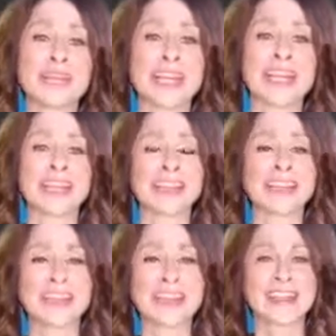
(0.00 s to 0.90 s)
like,
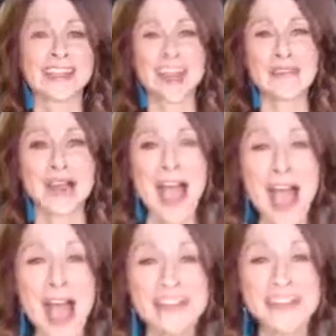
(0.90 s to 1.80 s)
I'm
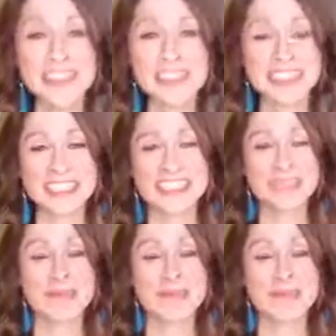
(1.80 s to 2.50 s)
having this.